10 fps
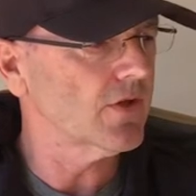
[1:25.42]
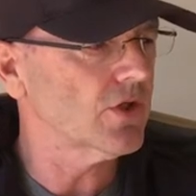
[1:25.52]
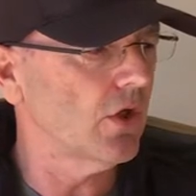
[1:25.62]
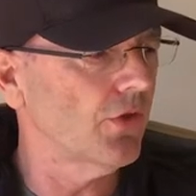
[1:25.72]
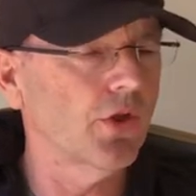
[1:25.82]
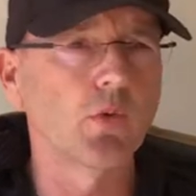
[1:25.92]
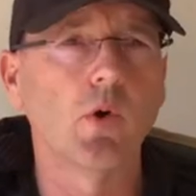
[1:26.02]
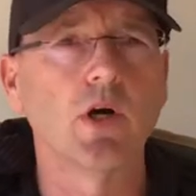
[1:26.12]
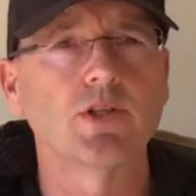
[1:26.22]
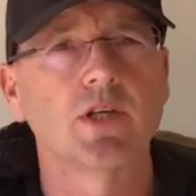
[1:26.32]
this whole thing
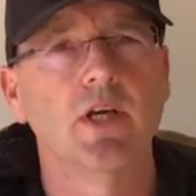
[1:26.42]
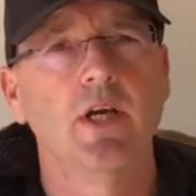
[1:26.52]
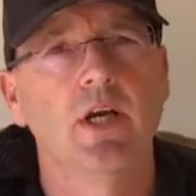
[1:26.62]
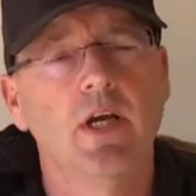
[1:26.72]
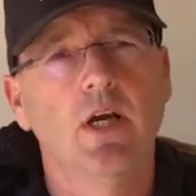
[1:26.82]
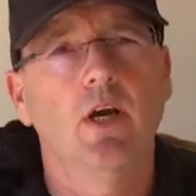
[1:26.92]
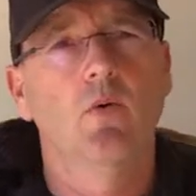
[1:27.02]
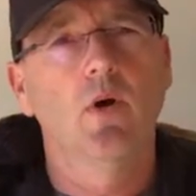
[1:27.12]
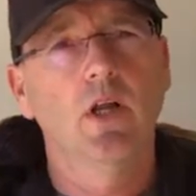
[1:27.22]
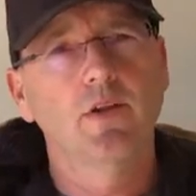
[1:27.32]
was,
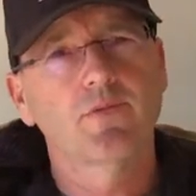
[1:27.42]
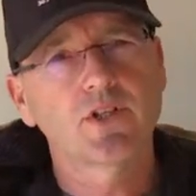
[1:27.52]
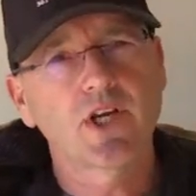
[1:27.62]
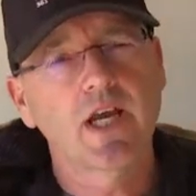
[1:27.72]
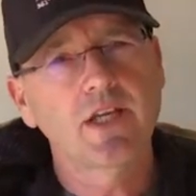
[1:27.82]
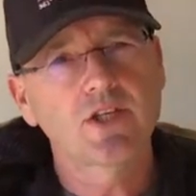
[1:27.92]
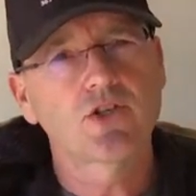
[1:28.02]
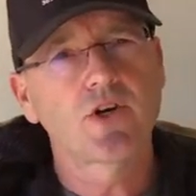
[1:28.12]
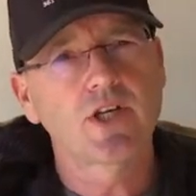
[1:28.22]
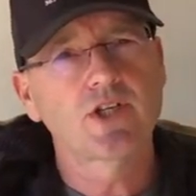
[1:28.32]
well, if the chain is
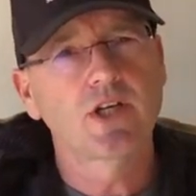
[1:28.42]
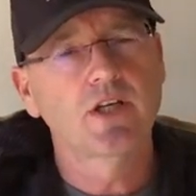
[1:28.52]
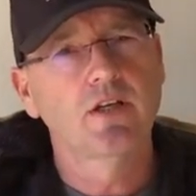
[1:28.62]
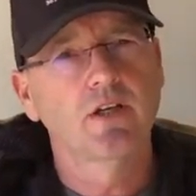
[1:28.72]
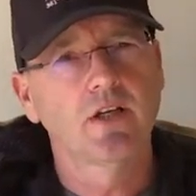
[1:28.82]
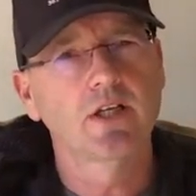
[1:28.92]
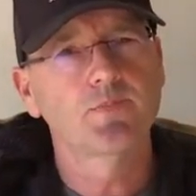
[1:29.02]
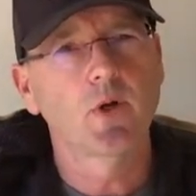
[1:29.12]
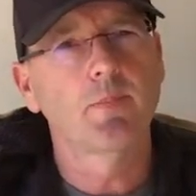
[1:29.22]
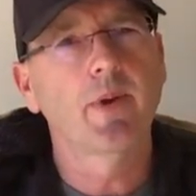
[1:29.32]
stretching, let's
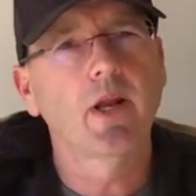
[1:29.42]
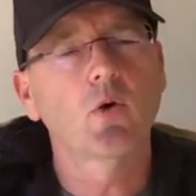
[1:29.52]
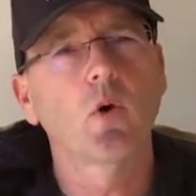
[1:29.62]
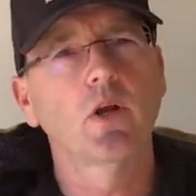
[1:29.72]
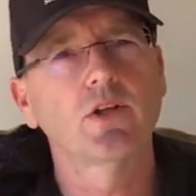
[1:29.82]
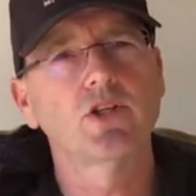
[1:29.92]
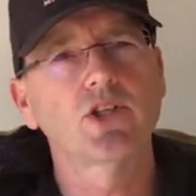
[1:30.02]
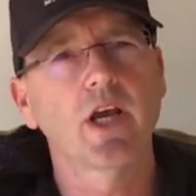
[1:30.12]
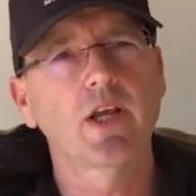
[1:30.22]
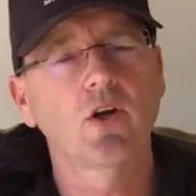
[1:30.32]
put a better quality
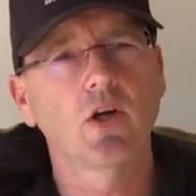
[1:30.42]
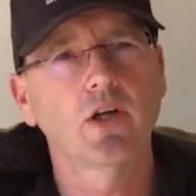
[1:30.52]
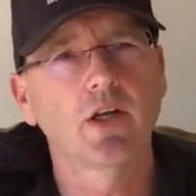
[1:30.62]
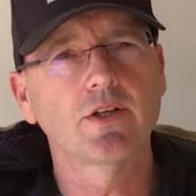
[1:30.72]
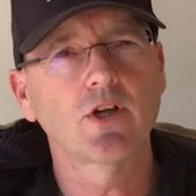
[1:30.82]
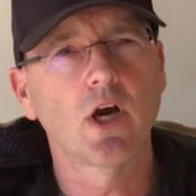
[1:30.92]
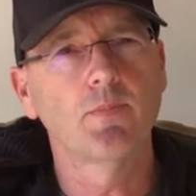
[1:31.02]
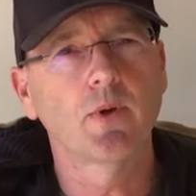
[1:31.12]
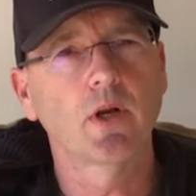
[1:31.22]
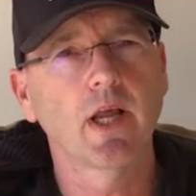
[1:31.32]
chain on and let's
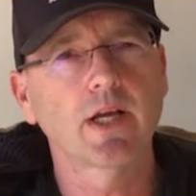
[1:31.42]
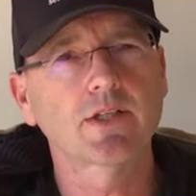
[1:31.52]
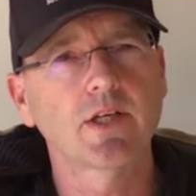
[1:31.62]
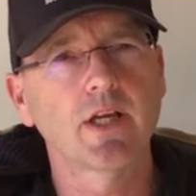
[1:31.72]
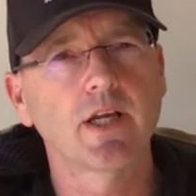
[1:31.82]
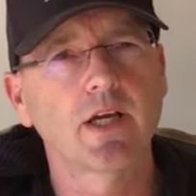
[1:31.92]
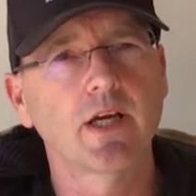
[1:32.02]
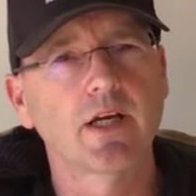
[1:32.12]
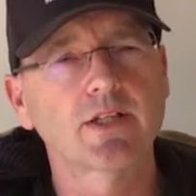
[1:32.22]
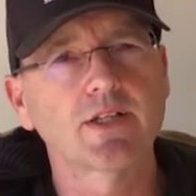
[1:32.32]
hope it'll actually
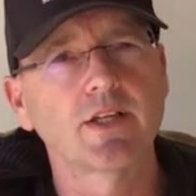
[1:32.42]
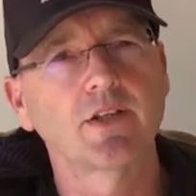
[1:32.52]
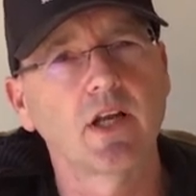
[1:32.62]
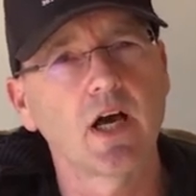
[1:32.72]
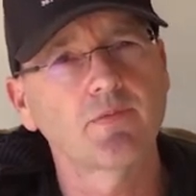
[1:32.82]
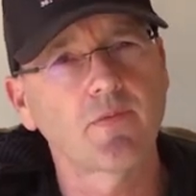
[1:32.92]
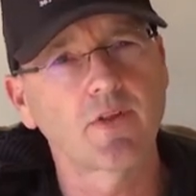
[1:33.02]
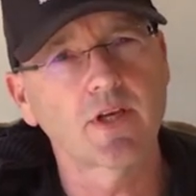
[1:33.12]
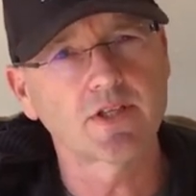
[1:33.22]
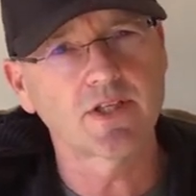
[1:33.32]
extend the life of
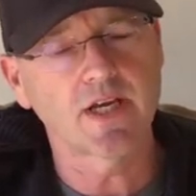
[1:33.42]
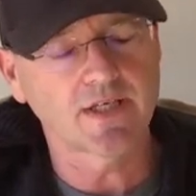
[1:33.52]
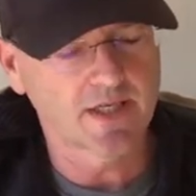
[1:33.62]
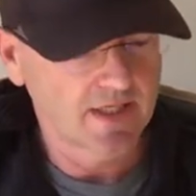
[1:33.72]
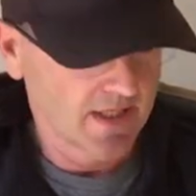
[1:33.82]
the cassette.